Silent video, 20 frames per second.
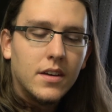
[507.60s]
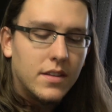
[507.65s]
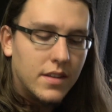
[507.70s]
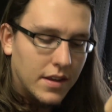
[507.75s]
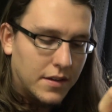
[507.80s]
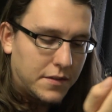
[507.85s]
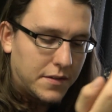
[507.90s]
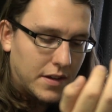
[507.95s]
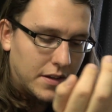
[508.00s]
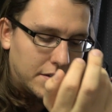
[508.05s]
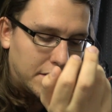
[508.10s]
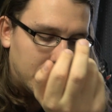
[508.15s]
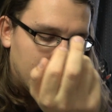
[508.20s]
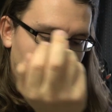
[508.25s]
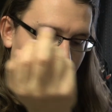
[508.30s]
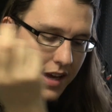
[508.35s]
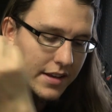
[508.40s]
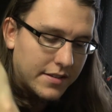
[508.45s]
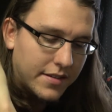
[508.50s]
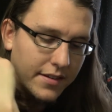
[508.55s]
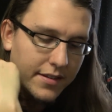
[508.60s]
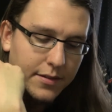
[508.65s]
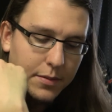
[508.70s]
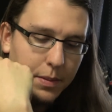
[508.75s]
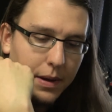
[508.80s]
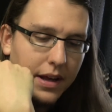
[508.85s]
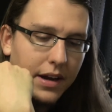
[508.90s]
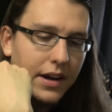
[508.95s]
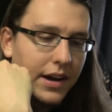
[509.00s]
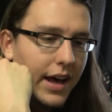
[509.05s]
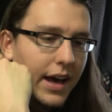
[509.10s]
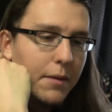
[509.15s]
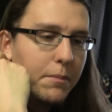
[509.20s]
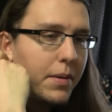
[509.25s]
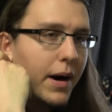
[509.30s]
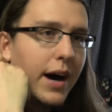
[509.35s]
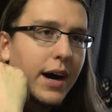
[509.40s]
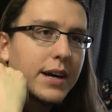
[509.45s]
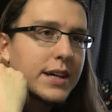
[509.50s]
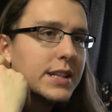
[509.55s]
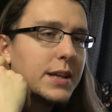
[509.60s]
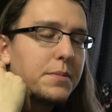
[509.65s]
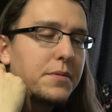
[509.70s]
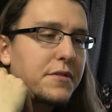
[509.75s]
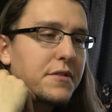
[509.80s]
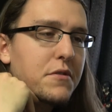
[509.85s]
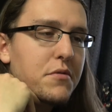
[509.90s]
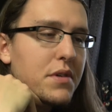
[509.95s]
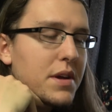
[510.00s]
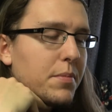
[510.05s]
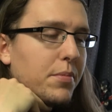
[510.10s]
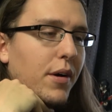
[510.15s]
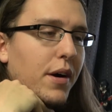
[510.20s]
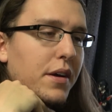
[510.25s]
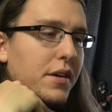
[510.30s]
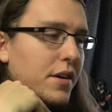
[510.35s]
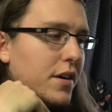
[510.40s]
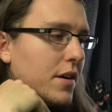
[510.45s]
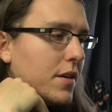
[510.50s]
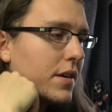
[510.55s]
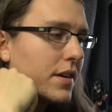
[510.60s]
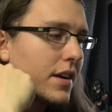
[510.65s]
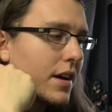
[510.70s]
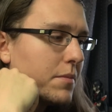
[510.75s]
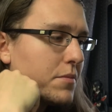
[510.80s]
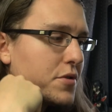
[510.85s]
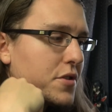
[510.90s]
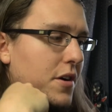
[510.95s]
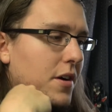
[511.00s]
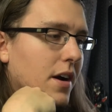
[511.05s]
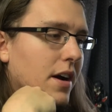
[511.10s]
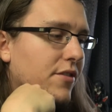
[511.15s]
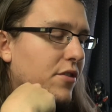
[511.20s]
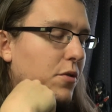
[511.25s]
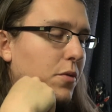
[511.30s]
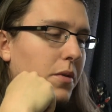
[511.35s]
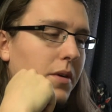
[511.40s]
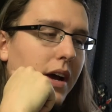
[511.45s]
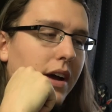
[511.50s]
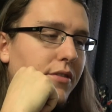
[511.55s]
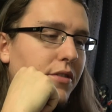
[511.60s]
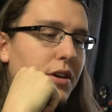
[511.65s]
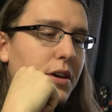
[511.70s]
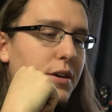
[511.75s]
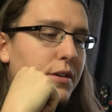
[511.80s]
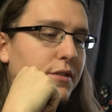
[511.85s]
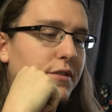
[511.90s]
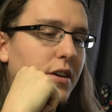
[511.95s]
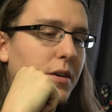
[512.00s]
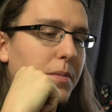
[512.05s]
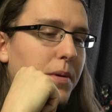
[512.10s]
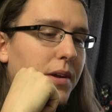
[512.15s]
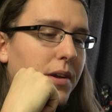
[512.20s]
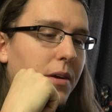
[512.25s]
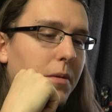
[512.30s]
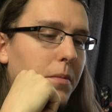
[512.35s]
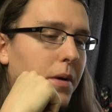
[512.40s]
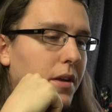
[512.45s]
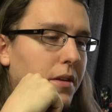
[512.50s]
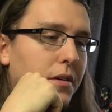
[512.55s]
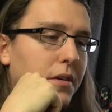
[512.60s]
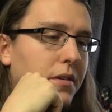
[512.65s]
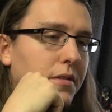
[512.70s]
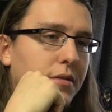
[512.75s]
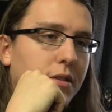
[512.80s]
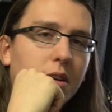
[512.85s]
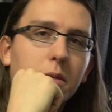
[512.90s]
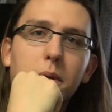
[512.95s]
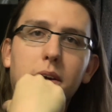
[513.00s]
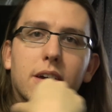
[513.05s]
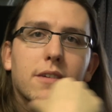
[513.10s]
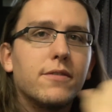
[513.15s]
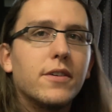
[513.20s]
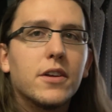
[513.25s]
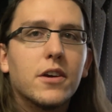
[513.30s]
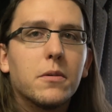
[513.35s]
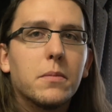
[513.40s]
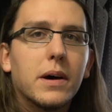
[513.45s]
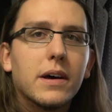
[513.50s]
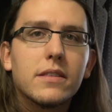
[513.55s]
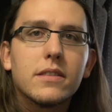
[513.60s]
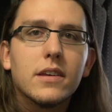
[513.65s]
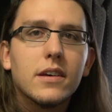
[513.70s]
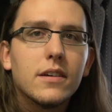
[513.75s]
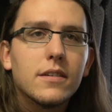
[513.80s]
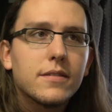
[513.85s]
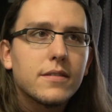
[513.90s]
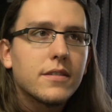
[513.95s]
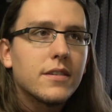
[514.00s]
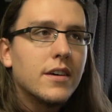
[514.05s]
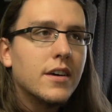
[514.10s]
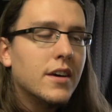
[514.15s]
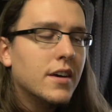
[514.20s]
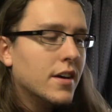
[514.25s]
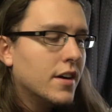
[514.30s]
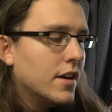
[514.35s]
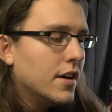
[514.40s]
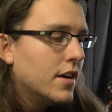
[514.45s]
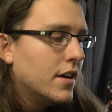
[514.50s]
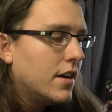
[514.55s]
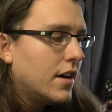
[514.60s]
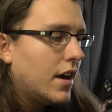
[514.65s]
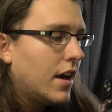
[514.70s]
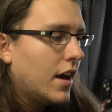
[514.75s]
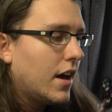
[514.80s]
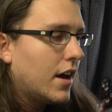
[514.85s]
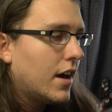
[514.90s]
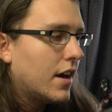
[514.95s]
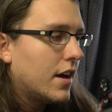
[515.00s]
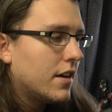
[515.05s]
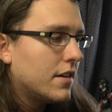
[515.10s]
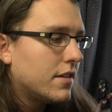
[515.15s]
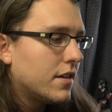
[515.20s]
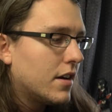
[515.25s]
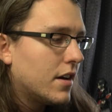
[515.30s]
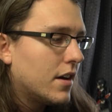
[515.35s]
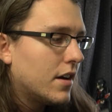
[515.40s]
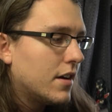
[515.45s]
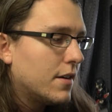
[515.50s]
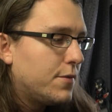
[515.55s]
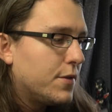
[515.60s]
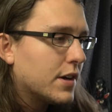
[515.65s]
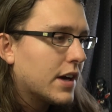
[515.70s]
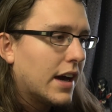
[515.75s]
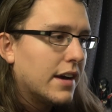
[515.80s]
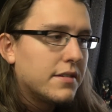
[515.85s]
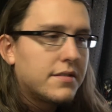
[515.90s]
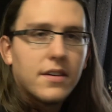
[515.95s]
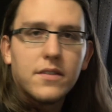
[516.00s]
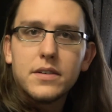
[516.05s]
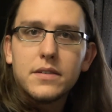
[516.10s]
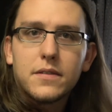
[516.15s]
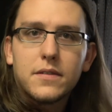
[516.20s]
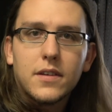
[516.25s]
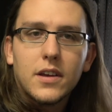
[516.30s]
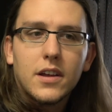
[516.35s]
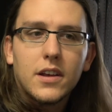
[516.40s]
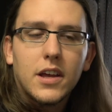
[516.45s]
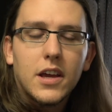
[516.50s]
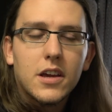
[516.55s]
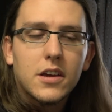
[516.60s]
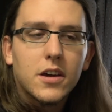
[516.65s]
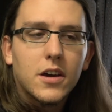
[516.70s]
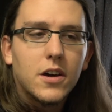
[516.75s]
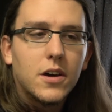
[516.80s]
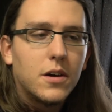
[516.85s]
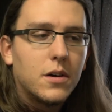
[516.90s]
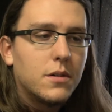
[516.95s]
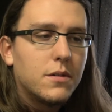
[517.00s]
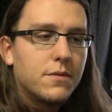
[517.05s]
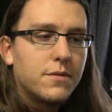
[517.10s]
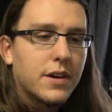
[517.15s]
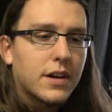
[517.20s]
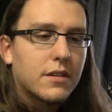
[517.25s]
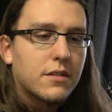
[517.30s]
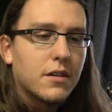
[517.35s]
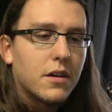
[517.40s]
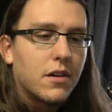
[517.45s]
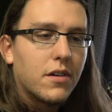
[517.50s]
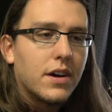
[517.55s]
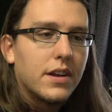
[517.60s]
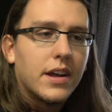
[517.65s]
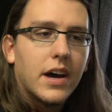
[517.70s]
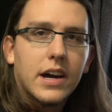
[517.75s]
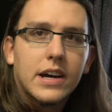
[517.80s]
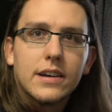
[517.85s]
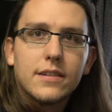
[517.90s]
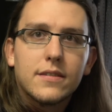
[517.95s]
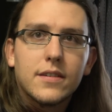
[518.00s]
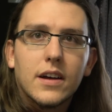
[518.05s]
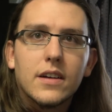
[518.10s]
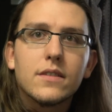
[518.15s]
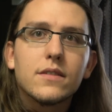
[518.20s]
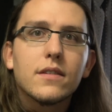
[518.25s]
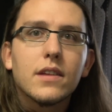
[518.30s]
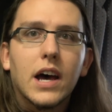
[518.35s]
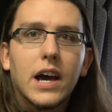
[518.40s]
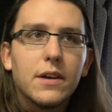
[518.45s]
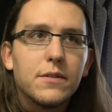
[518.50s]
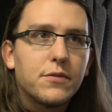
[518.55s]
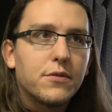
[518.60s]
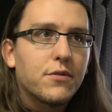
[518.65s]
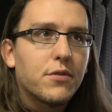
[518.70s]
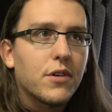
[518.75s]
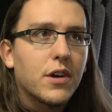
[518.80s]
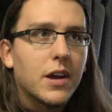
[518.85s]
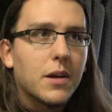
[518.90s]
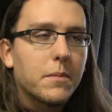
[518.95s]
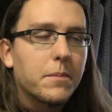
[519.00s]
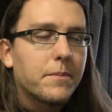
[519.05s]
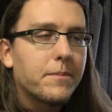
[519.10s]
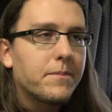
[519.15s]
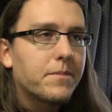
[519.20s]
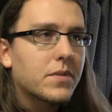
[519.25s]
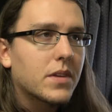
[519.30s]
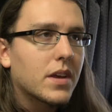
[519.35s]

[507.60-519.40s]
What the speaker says: This is the anticipated Adpocalypse 3.0, and I'm sure every YouTuber and their mother is going to make a video about this. And if you guys haven't seen Hiko, Victor, and Akasan's live stream,